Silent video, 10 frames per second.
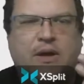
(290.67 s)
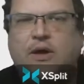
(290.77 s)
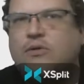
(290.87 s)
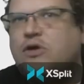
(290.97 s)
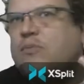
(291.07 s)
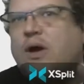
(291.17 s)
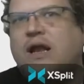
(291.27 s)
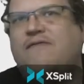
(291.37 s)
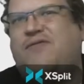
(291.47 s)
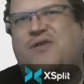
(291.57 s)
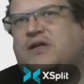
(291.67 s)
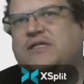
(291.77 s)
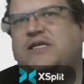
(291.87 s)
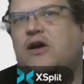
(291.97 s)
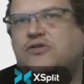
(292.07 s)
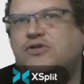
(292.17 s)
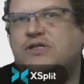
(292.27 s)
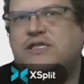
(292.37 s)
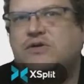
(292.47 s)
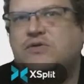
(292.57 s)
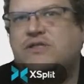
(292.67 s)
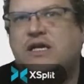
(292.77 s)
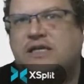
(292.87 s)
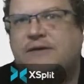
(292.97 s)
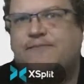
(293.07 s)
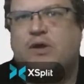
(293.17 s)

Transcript: You might have 30 countries in your study.